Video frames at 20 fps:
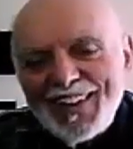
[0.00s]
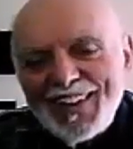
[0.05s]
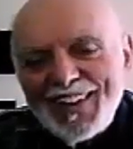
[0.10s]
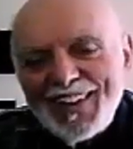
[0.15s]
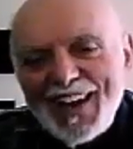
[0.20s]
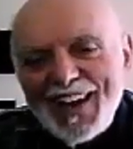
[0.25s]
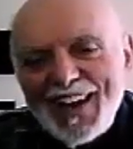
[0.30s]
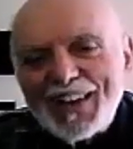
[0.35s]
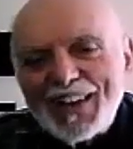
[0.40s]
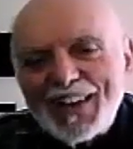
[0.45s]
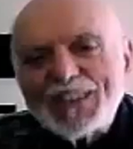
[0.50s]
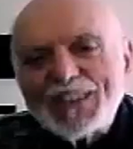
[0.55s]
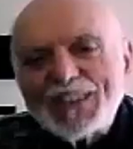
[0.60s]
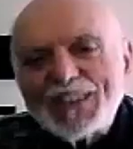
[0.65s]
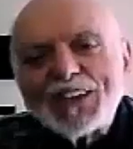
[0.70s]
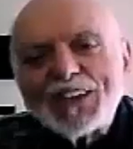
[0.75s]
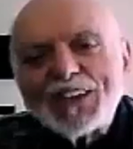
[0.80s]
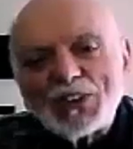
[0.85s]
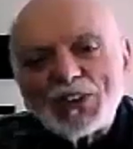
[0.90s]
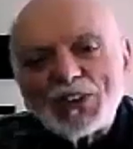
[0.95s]
It doesn't
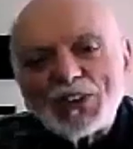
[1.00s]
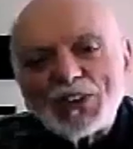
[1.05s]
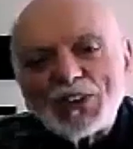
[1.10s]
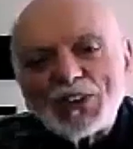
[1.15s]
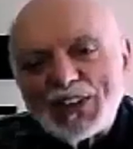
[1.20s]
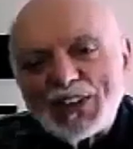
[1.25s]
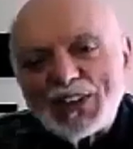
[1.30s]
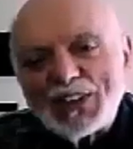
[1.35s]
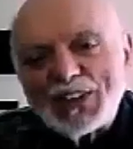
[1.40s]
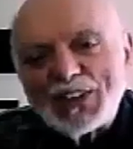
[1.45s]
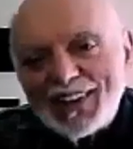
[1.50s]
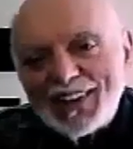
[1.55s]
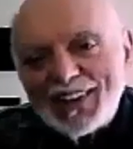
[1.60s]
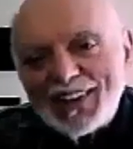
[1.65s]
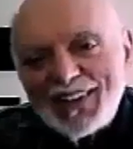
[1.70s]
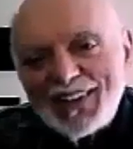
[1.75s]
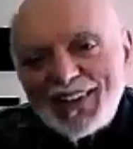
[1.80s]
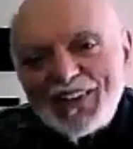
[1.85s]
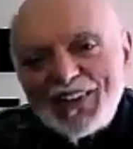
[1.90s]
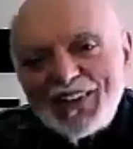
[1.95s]
look too good.
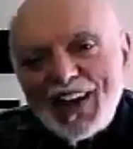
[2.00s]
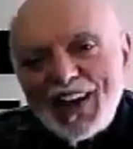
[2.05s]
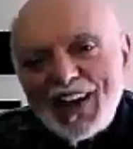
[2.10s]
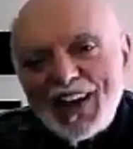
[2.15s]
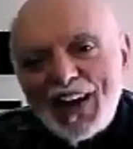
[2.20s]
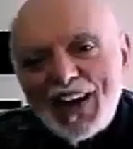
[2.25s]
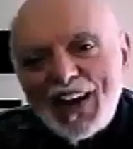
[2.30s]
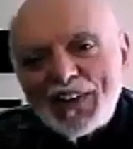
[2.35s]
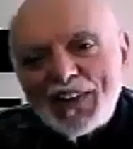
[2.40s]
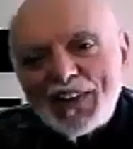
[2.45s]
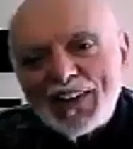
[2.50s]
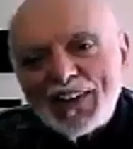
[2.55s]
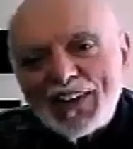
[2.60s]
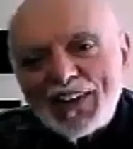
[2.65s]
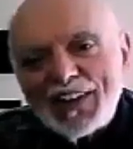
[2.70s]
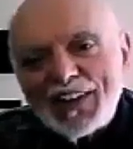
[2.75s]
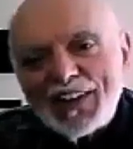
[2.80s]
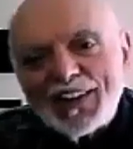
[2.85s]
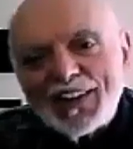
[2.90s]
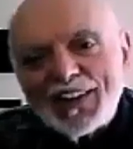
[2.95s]
I think
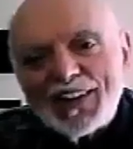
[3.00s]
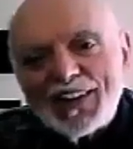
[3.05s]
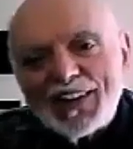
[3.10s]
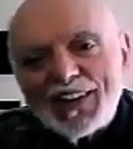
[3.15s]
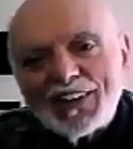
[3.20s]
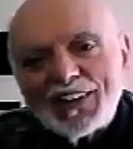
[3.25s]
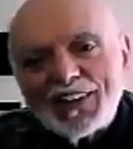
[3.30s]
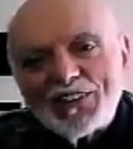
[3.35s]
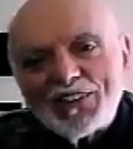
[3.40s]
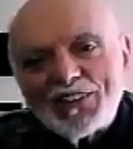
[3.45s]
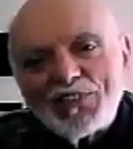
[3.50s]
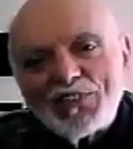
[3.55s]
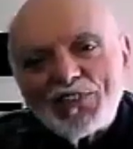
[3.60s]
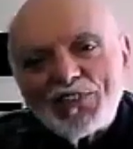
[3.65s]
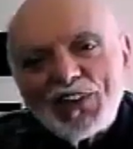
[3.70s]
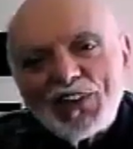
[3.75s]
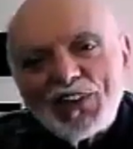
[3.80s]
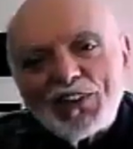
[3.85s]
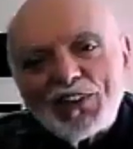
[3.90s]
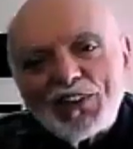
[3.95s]
there, there are
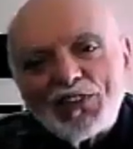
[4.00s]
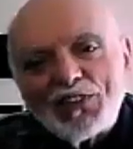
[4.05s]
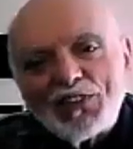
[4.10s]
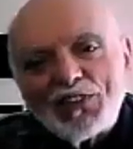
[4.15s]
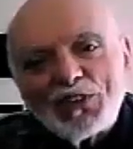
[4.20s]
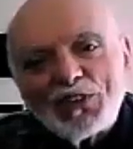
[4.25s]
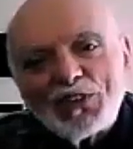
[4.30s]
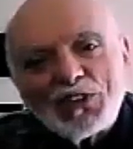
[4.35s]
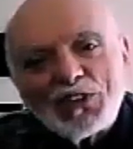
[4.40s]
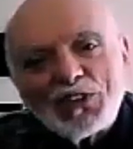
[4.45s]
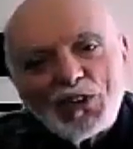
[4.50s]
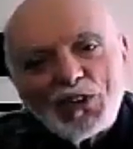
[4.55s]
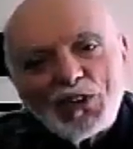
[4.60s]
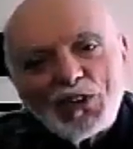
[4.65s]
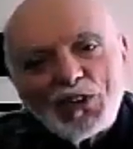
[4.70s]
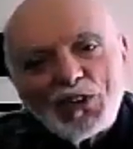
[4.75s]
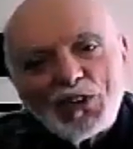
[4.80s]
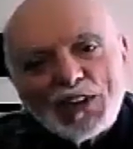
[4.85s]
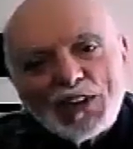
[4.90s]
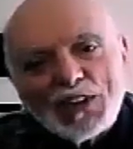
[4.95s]
very few controls
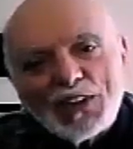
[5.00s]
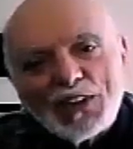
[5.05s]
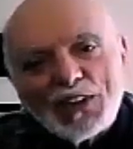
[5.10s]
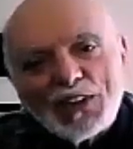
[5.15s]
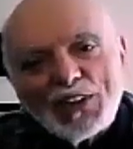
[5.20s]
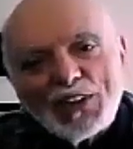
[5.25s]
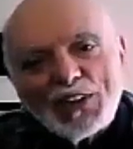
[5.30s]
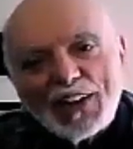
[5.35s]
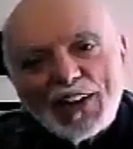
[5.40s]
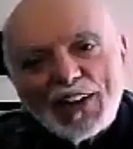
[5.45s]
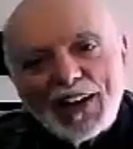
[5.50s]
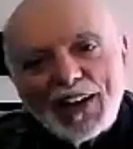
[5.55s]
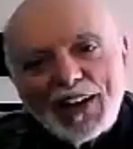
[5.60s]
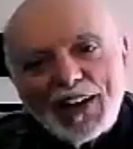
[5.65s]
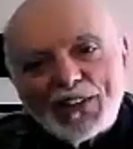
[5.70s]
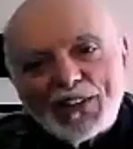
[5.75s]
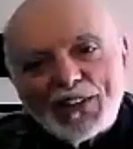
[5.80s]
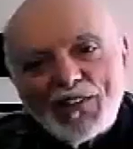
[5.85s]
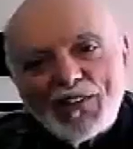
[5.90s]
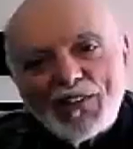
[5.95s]
that are in there now.